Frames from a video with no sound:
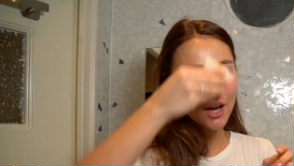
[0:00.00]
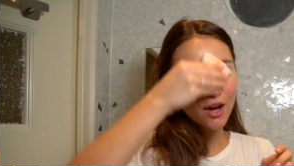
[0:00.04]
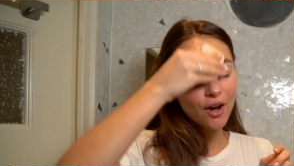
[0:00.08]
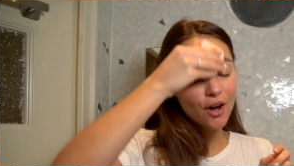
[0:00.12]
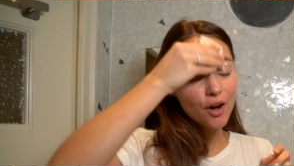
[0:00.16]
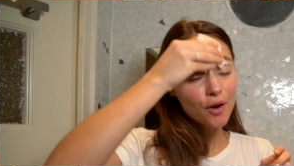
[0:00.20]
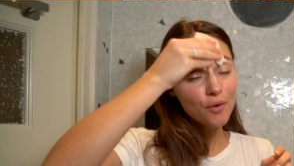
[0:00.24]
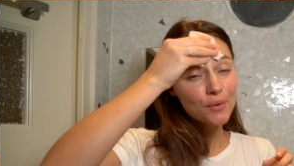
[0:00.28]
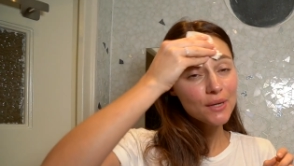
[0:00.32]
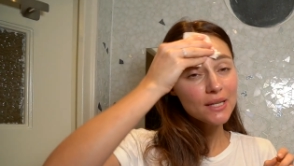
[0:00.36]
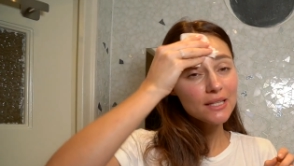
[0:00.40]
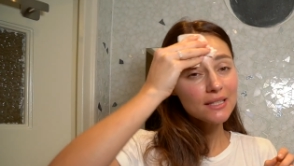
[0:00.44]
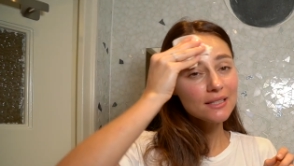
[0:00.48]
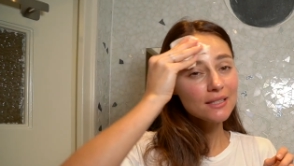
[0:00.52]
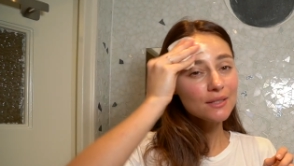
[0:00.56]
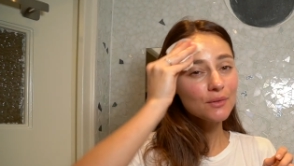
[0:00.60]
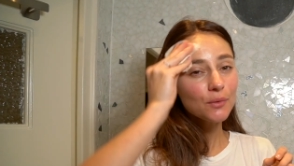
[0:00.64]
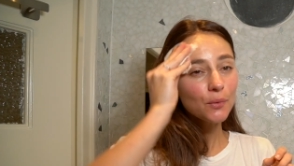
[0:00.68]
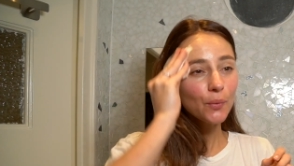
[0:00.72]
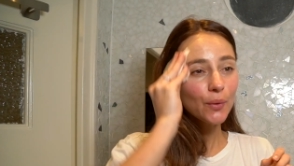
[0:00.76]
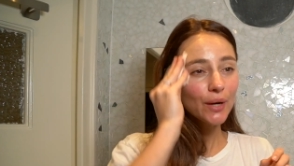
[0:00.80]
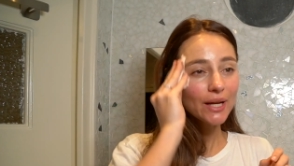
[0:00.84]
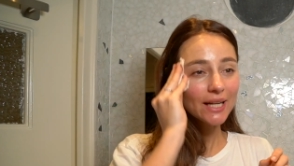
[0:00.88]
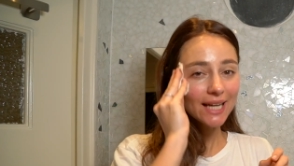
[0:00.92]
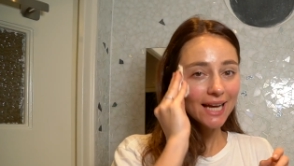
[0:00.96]
Always
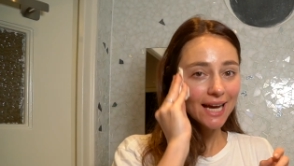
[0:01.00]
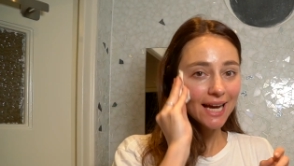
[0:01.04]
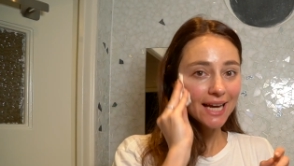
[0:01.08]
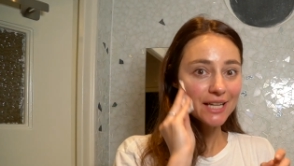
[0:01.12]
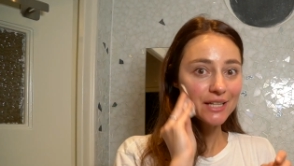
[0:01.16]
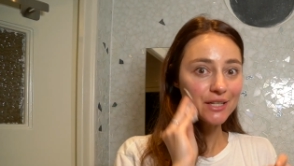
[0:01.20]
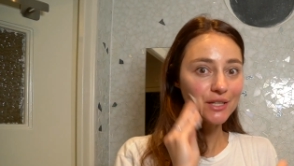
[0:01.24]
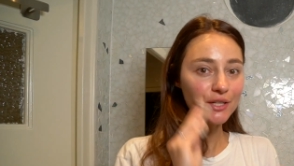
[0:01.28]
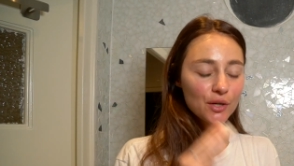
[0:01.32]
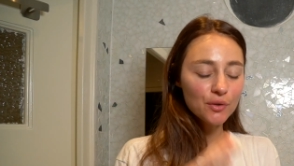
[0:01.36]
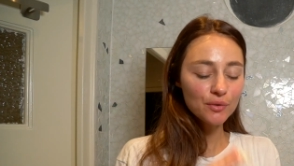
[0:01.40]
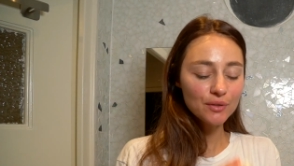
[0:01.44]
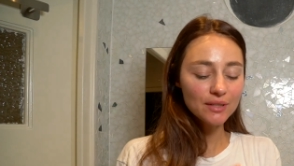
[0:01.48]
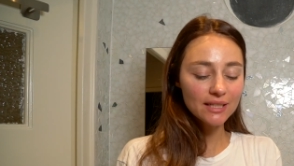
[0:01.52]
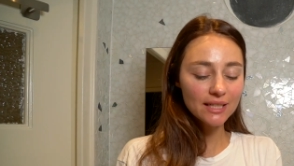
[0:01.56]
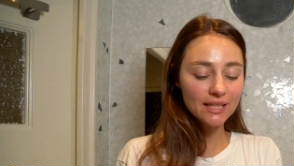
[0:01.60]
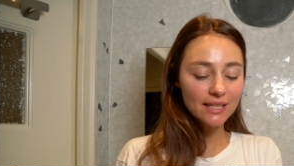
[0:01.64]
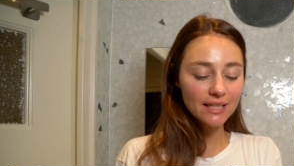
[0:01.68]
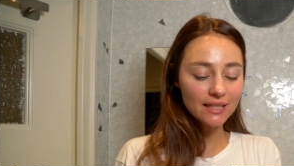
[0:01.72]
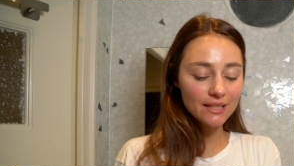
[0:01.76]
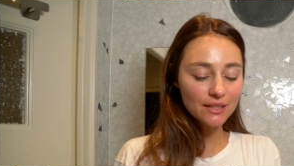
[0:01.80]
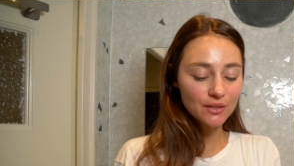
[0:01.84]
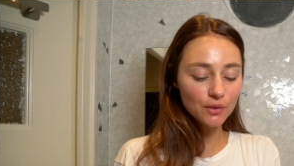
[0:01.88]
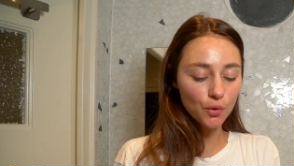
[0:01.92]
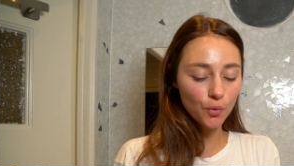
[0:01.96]
when I don't
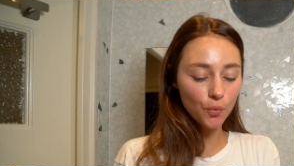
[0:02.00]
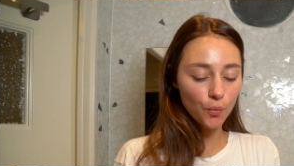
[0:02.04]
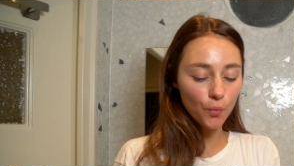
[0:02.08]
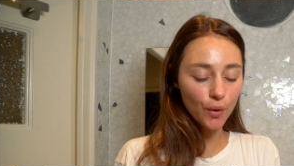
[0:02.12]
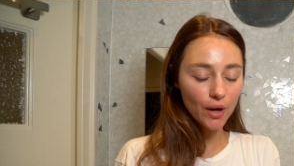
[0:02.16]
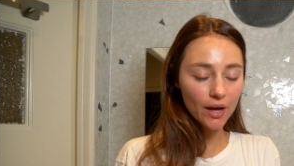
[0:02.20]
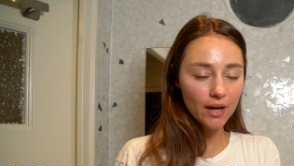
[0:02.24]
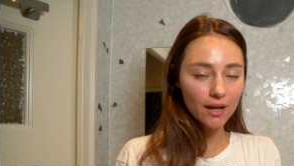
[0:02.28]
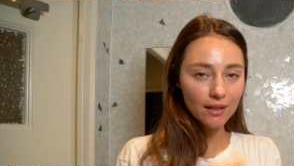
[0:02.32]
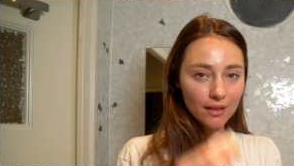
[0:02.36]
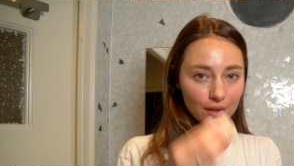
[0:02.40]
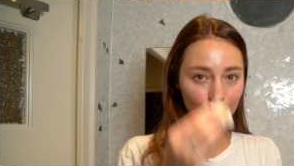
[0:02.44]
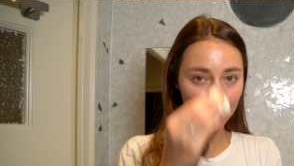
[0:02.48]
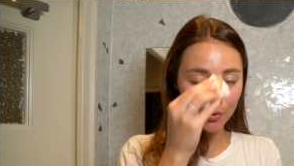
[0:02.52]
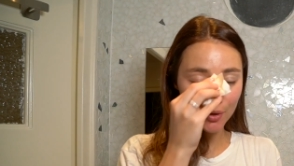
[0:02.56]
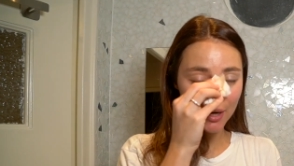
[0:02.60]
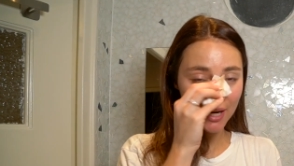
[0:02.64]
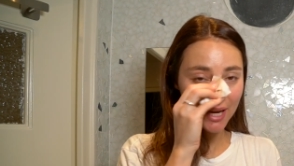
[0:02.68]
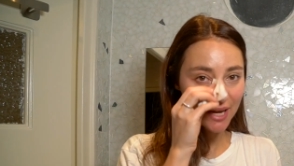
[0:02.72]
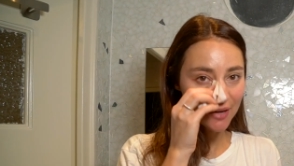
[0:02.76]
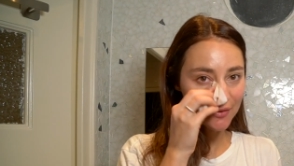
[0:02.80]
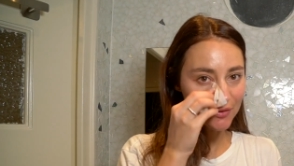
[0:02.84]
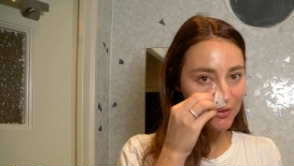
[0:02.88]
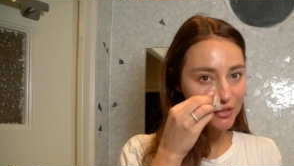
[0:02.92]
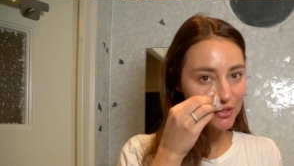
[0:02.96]
eat well or have